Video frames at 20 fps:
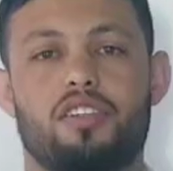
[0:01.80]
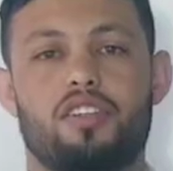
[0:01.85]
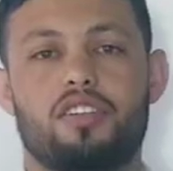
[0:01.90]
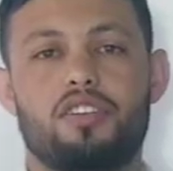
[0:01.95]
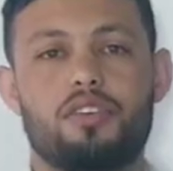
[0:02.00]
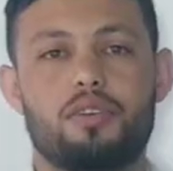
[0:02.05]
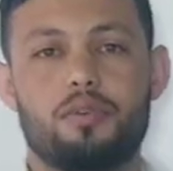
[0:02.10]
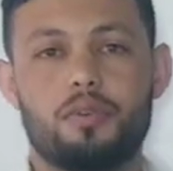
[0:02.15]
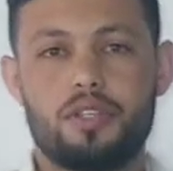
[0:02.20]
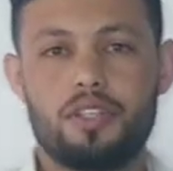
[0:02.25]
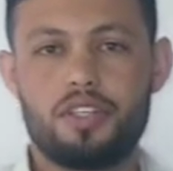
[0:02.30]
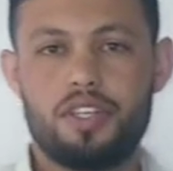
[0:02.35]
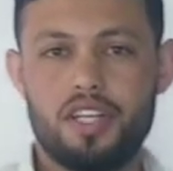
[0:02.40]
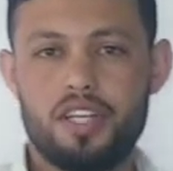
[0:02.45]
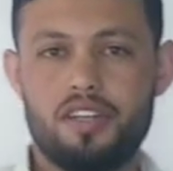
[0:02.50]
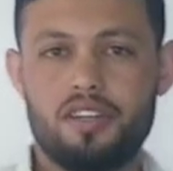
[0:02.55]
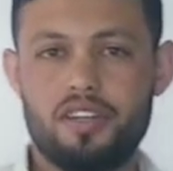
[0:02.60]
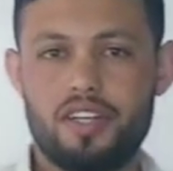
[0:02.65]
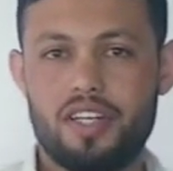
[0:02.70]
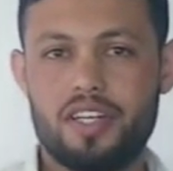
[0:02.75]
Your
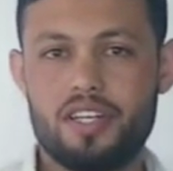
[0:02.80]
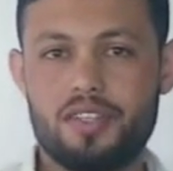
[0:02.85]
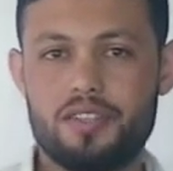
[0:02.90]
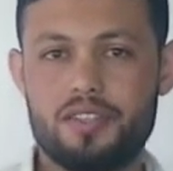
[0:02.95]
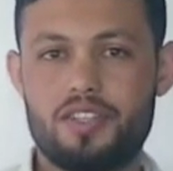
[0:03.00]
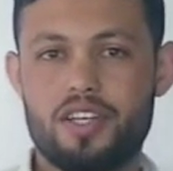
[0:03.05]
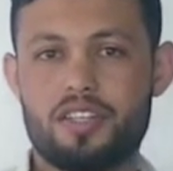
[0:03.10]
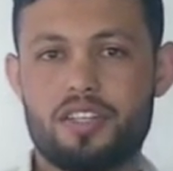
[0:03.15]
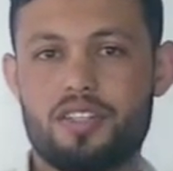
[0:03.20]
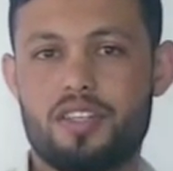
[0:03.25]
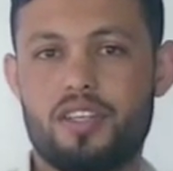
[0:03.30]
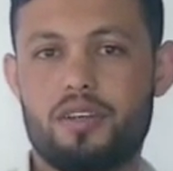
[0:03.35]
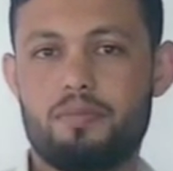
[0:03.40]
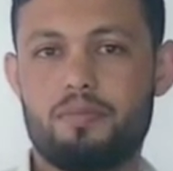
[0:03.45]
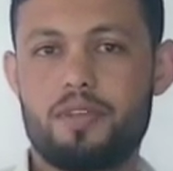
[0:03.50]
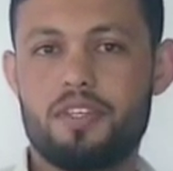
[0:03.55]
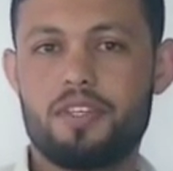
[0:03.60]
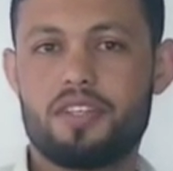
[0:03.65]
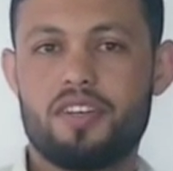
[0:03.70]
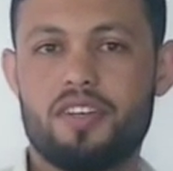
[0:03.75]
degree is just a
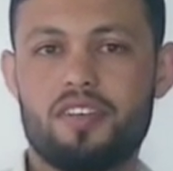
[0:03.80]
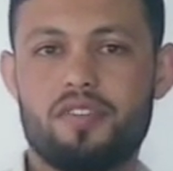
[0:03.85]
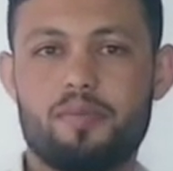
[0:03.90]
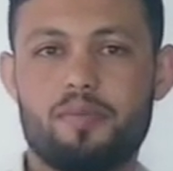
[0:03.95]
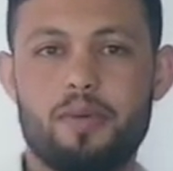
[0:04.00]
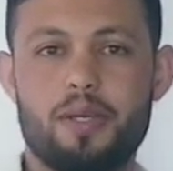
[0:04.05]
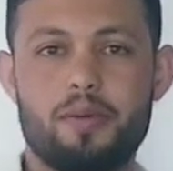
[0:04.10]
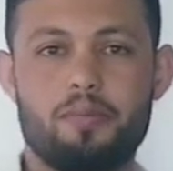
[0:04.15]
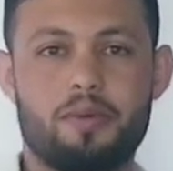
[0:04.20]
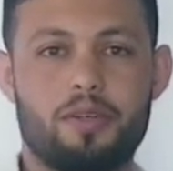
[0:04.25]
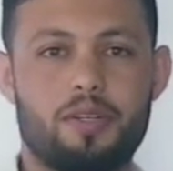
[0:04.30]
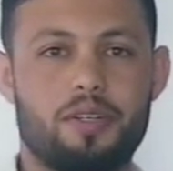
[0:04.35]
piece of paper.